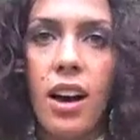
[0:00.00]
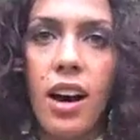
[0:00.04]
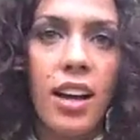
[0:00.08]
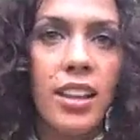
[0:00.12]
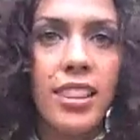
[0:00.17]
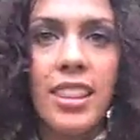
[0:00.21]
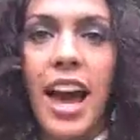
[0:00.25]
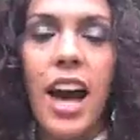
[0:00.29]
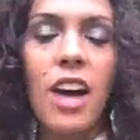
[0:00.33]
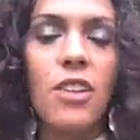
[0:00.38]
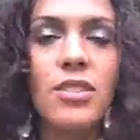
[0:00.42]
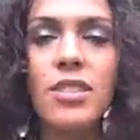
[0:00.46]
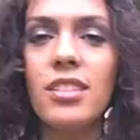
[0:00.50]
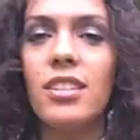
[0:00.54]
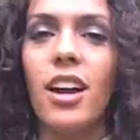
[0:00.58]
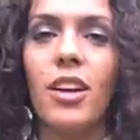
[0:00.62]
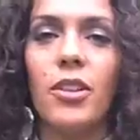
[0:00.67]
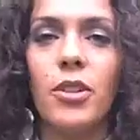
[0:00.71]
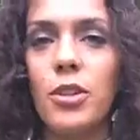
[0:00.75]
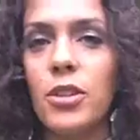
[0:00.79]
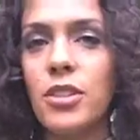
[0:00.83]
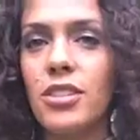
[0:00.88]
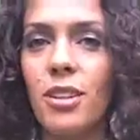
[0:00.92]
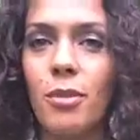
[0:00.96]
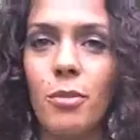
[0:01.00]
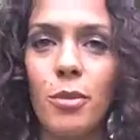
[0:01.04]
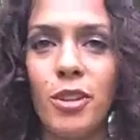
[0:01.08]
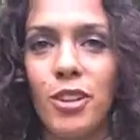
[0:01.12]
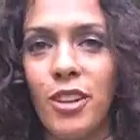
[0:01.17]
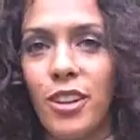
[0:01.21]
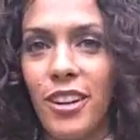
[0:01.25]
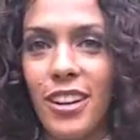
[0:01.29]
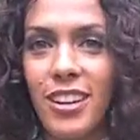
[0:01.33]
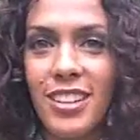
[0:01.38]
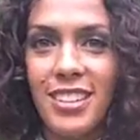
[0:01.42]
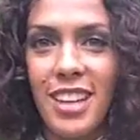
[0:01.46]
1,000 other
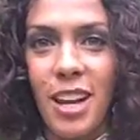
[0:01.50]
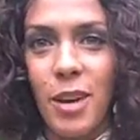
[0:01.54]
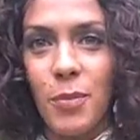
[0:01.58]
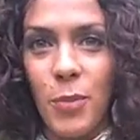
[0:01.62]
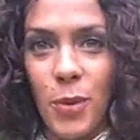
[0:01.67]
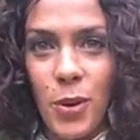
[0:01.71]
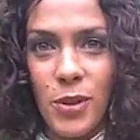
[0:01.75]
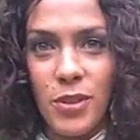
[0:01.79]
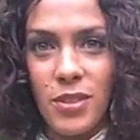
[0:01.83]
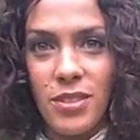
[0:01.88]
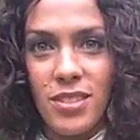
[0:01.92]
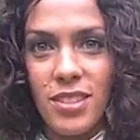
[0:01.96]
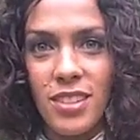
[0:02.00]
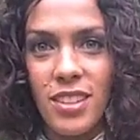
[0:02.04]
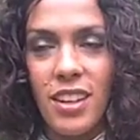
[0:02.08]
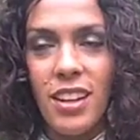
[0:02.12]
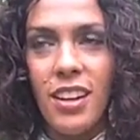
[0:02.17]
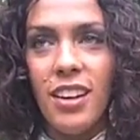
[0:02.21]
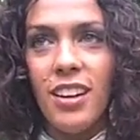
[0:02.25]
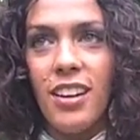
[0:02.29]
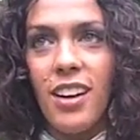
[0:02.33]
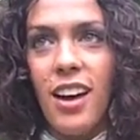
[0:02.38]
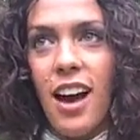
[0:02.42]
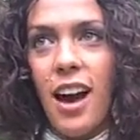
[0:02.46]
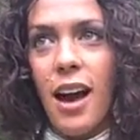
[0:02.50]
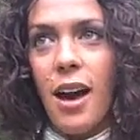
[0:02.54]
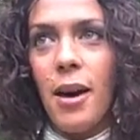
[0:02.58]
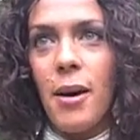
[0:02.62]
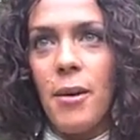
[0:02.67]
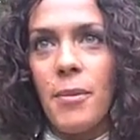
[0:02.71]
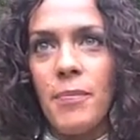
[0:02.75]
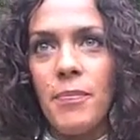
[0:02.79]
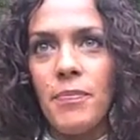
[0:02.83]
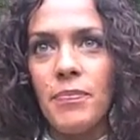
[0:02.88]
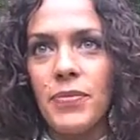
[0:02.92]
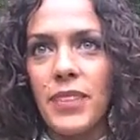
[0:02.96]
similar examples.
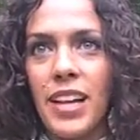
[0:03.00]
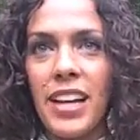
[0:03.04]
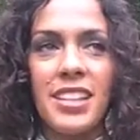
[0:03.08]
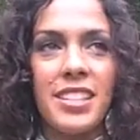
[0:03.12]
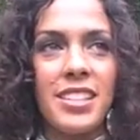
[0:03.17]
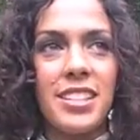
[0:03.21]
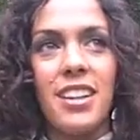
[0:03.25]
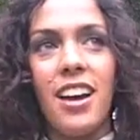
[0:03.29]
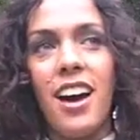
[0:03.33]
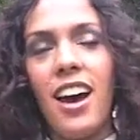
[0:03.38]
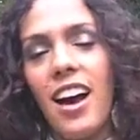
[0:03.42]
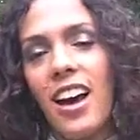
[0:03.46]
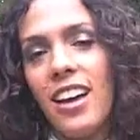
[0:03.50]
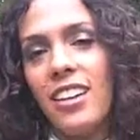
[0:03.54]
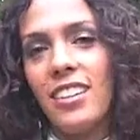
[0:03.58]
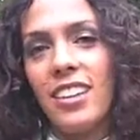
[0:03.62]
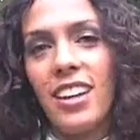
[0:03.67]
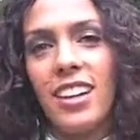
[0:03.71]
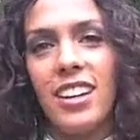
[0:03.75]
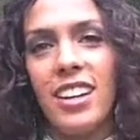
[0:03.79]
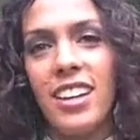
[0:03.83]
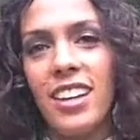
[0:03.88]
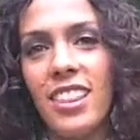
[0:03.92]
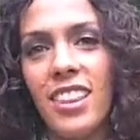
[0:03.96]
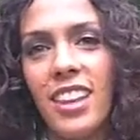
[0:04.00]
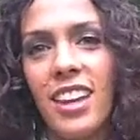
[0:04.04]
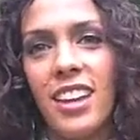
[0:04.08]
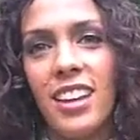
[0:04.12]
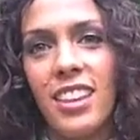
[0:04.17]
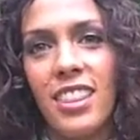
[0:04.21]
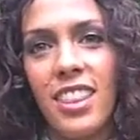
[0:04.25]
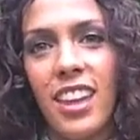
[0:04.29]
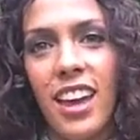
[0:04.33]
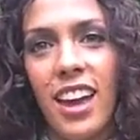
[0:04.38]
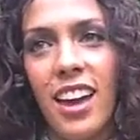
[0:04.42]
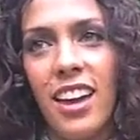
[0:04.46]
It's not
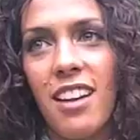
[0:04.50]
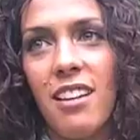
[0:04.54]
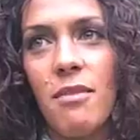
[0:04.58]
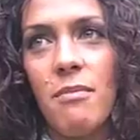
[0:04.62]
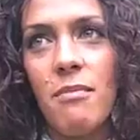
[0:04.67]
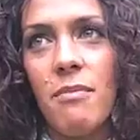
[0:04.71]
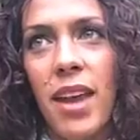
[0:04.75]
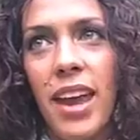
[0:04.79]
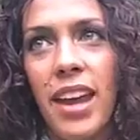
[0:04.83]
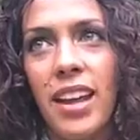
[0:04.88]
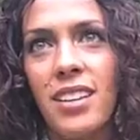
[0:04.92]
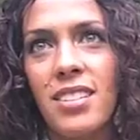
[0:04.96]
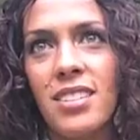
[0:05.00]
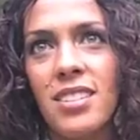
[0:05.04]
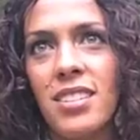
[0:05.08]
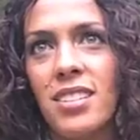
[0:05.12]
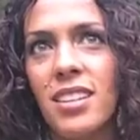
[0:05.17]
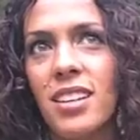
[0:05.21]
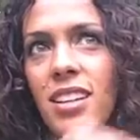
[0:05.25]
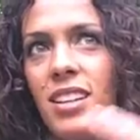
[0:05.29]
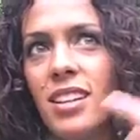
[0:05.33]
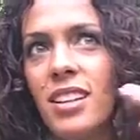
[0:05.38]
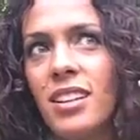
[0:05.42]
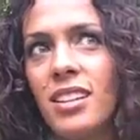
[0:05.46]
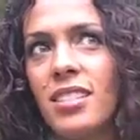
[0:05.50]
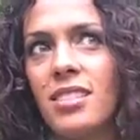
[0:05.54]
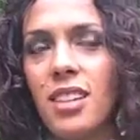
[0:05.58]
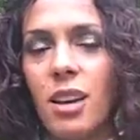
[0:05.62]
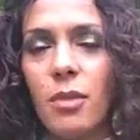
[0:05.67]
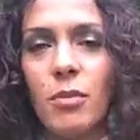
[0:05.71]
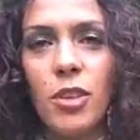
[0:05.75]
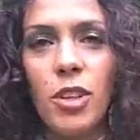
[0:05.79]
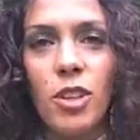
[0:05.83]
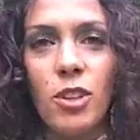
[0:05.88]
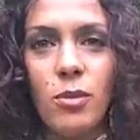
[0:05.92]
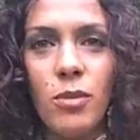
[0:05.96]
anything that makes
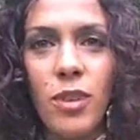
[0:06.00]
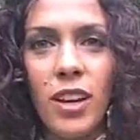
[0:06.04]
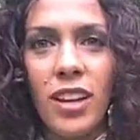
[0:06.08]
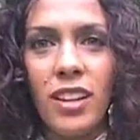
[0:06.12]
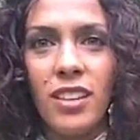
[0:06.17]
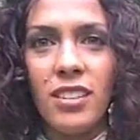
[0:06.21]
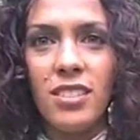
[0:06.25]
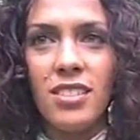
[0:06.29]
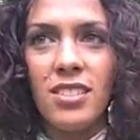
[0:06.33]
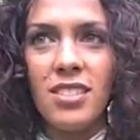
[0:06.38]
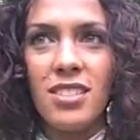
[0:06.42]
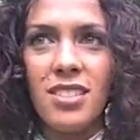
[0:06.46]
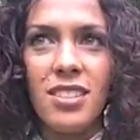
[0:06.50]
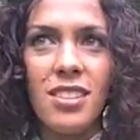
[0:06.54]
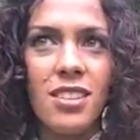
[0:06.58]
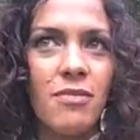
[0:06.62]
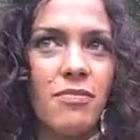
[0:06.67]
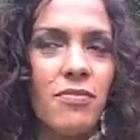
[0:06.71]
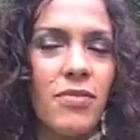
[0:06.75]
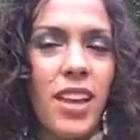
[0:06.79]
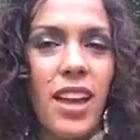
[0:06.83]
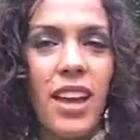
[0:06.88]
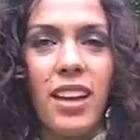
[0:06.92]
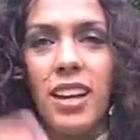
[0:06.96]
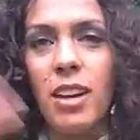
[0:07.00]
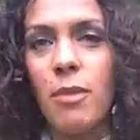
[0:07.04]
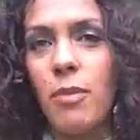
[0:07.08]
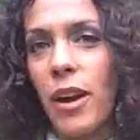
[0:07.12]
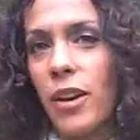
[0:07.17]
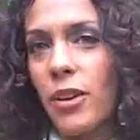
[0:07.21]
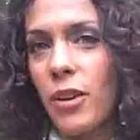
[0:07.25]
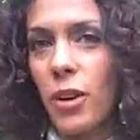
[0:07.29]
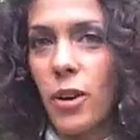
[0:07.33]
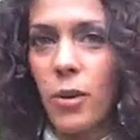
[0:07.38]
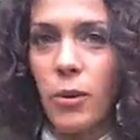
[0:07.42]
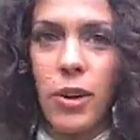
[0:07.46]
some humans any
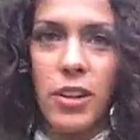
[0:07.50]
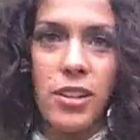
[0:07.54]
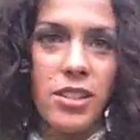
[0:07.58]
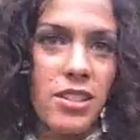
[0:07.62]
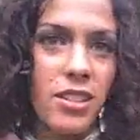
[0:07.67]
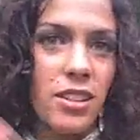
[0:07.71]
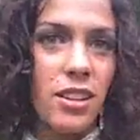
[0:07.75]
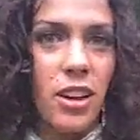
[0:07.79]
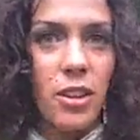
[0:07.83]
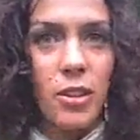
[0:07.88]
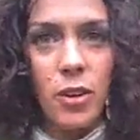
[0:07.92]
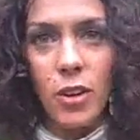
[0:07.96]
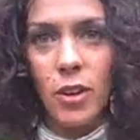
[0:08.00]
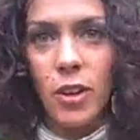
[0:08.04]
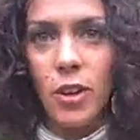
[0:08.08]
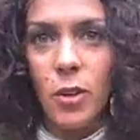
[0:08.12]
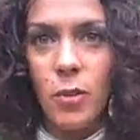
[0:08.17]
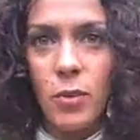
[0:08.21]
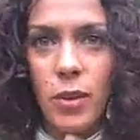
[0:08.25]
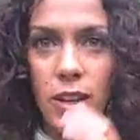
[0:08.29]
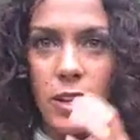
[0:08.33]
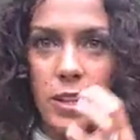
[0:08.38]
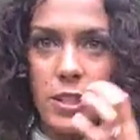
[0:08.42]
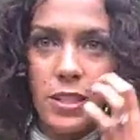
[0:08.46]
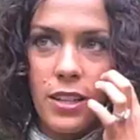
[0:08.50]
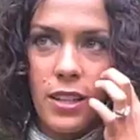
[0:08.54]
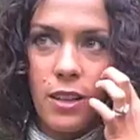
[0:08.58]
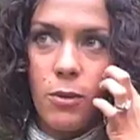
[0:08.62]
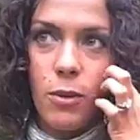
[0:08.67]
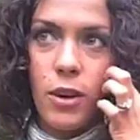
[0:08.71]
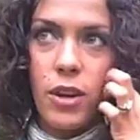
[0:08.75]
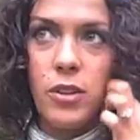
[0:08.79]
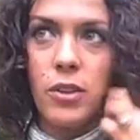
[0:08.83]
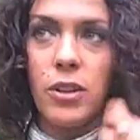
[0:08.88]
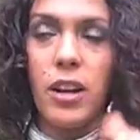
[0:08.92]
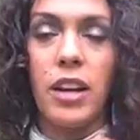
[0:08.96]
better or worse than other humans,
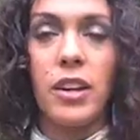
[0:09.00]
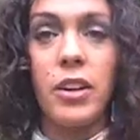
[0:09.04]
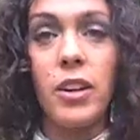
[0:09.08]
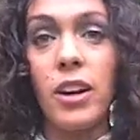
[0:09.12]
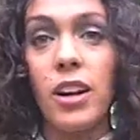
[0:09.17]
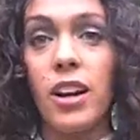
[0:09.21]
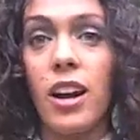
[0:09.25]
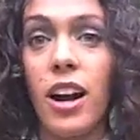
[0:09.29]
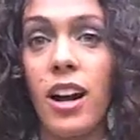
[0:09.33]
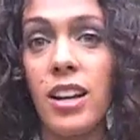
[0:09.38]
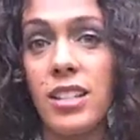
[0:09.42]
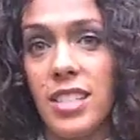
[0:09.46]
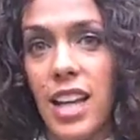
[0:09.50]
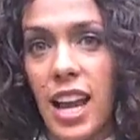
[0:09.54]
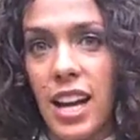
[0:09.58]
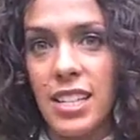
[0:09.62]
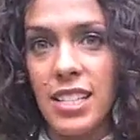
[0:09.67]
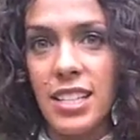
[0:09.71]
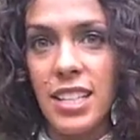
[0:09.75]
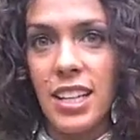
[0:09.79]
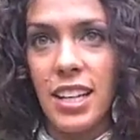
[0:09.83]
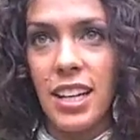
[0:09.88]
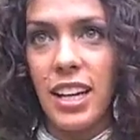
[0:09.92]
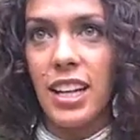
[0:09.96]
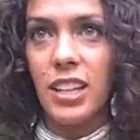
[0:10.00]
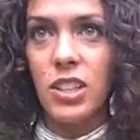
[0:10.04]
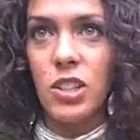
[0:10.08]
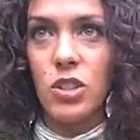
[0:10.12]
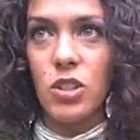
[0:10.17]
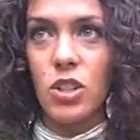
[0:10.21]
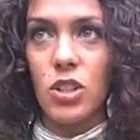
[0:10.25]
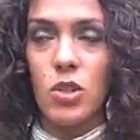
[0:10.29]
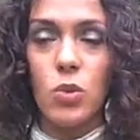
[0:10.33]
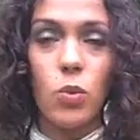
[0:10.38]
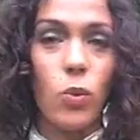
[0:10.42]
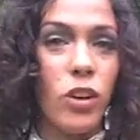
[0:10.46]
whether or not you're a contactee.
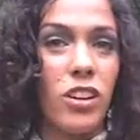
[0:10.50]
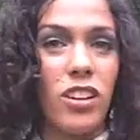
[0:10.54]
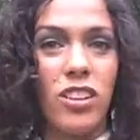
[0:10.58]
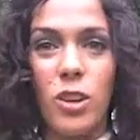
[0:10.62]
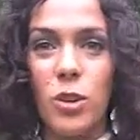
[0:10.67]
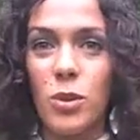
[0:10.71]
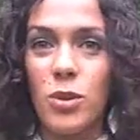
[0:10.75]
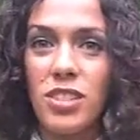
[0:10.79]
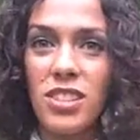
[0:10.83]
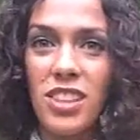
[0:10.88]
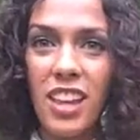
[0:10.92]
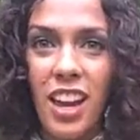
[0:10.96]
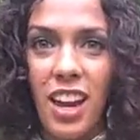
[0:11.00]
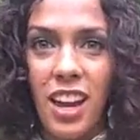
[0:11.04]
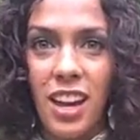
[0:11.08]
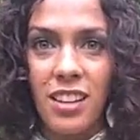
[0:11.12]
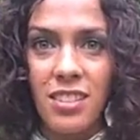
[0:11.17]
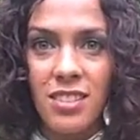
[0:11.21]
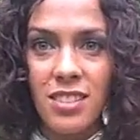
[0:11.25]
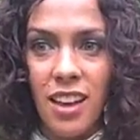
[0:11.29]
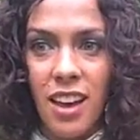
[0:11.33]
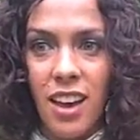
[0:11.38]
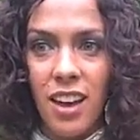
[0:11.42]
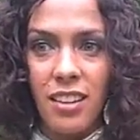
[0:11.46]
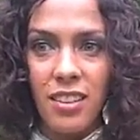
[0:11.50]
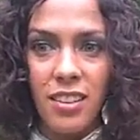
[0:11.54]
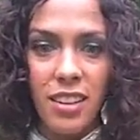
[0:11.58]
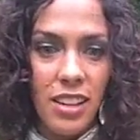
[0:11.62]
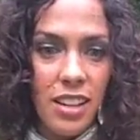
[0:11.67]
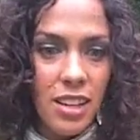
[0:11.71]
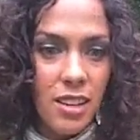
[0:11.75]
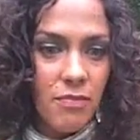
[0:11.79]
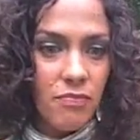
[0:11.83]
It's just one of those things that